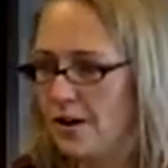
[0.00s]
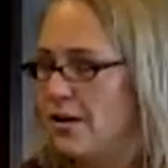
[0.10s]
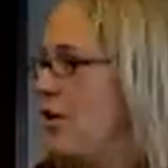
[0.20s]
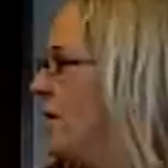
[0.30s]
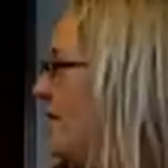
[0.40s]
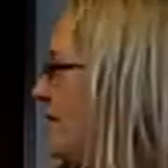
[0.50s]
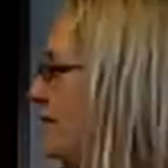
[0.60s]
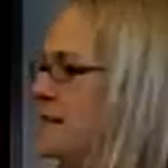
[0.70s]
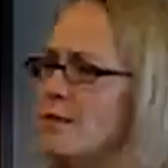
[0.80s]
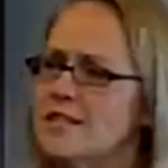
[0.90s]
We had no idea.
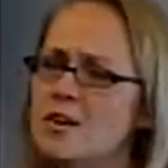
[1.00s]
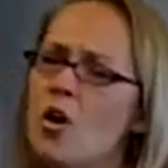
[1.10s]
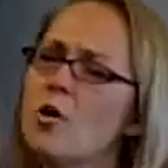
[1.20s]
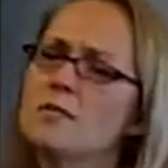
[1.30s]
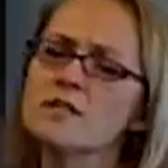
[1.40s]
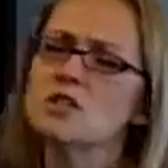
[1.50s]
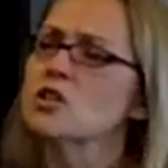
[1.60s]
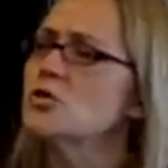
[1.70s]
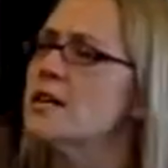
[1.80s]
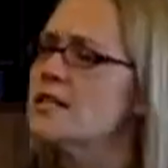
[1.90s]
And someone said, oh, it was the
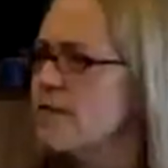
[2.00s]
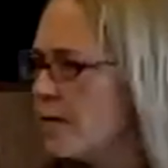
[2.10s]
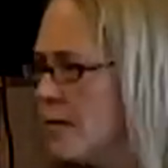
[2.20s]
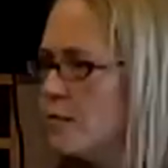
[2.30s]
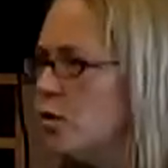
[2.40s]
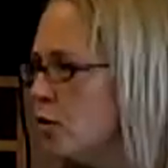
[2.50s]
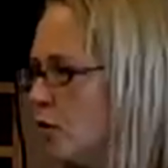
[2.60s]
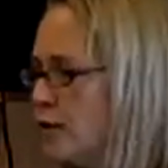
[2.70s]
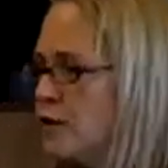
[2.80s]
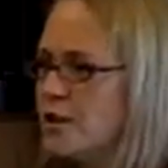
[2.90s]
stress from the
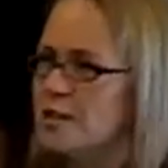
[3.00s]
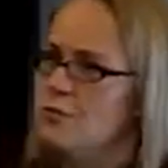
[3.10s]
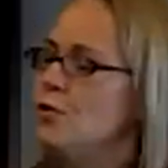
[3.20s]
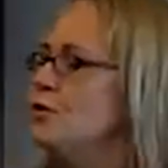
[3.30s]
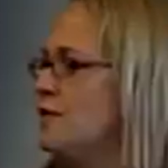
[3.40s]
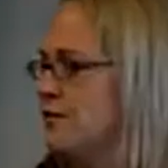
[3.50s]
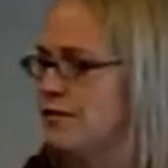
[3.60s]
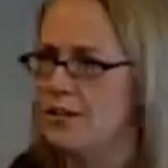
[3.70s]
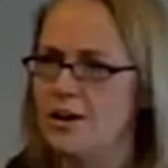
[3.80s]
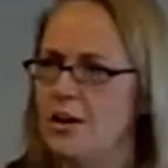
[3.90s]
move. You just moved
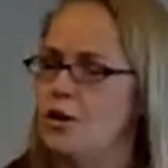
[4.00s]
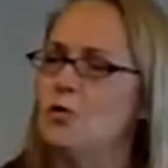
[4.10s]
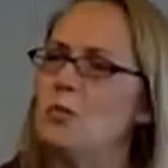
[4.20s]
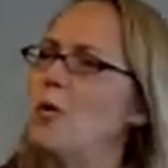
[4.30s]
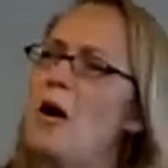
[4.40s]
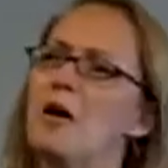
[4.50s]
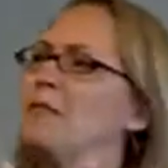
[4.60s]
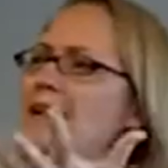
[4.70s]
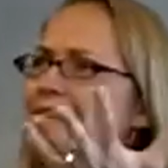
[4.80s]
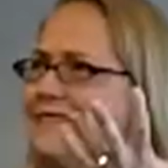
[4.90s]
to a new
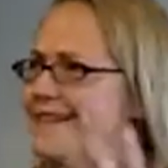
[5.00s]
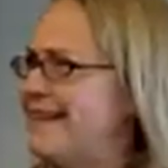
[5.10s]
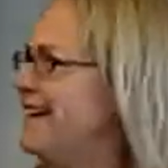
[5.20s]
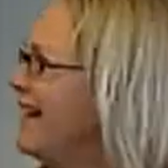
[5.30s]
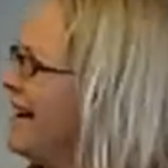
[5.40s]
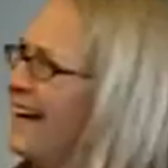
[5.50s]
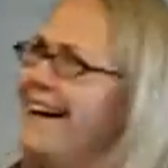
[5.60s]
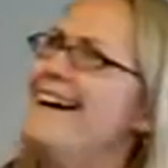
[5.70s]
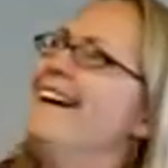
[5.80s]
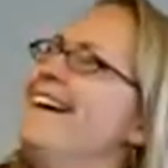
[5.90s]
apartment. And
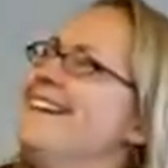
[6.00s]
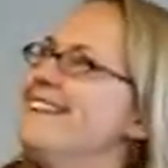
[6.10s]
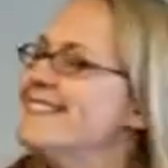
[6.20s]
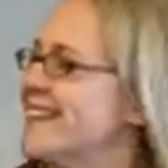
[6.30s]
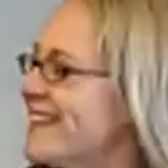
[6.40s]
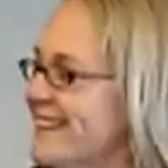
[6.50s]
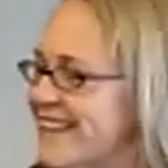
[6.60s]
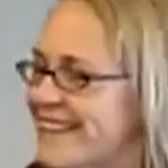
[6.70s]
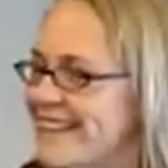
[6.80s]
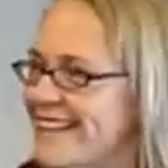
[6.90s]
it's like,
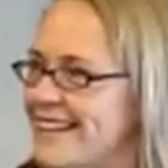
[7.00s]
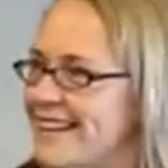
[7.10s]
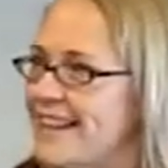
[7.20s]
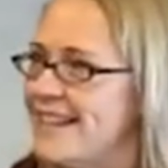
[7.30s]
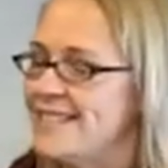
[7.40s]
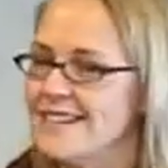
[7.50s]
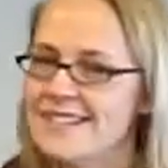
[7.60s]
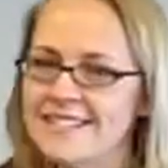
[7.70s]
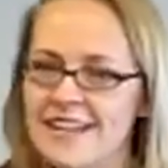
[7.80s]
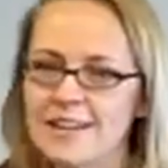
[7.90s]
that
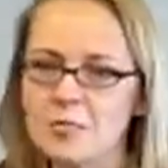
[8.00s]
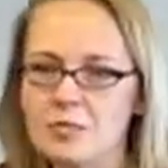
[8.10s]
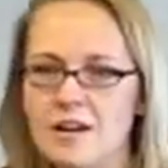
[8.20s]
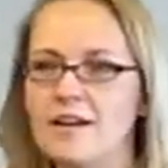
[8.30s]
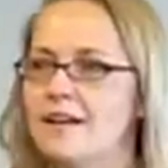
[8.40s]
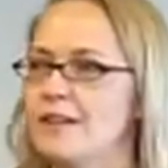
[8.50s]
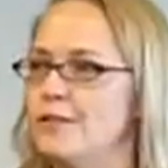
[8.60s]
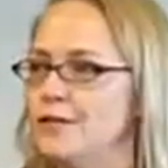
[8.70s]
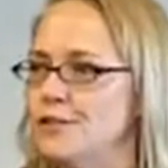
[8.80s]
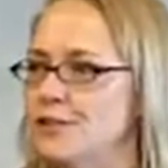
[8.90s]
doesn't take the blood
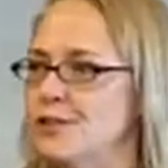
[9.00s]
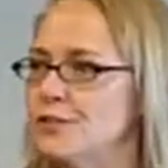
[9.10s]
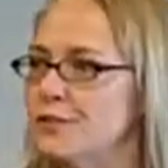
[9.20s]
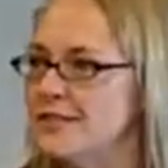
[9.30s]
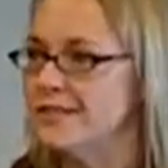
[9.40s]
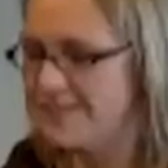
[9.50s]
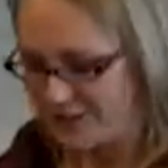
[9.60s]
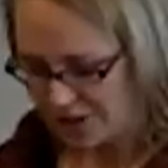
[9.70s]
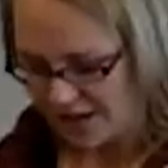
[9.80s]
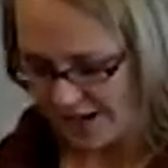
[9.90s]
out of your
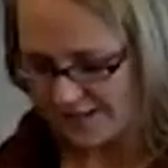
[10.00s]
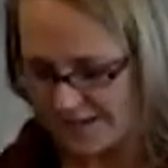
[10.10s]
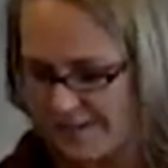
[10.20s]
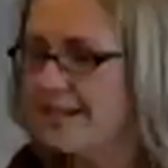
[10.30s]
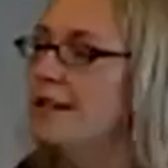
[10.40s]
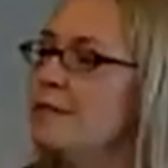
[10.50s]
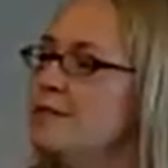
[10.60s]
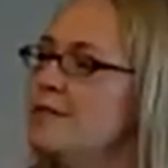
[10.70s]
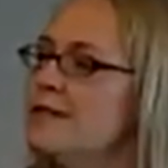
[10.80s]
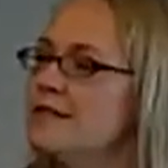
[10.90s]
child's
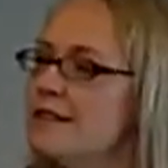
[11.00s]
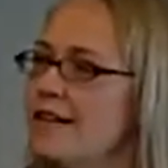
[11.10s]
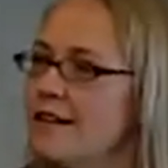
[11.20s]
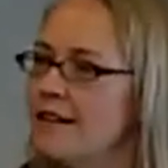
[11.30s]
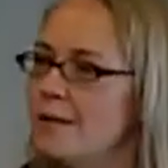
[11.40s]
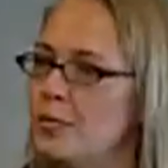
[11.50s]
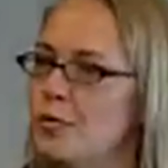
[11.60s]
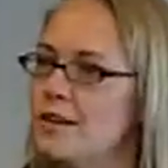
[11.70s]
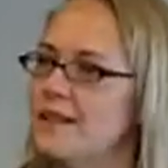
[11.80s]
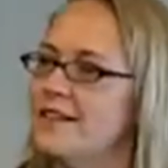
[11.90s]
limbs and
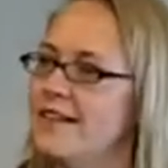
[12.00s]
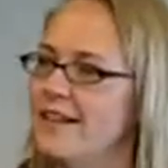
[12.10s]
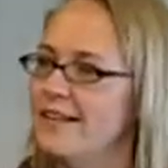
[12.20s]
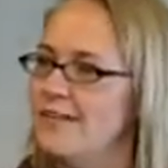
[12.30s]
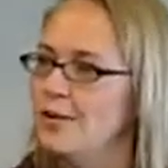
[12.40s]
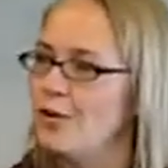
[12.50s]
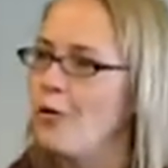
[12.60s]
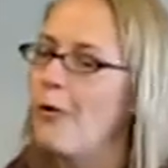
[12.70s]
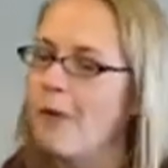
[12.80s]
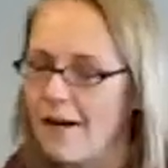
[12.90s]
put it in their
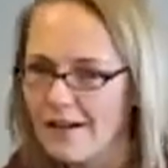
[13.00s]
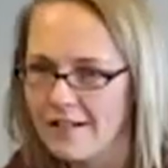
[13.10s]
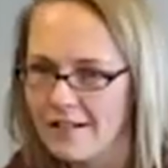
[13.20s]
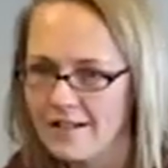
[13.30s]
core.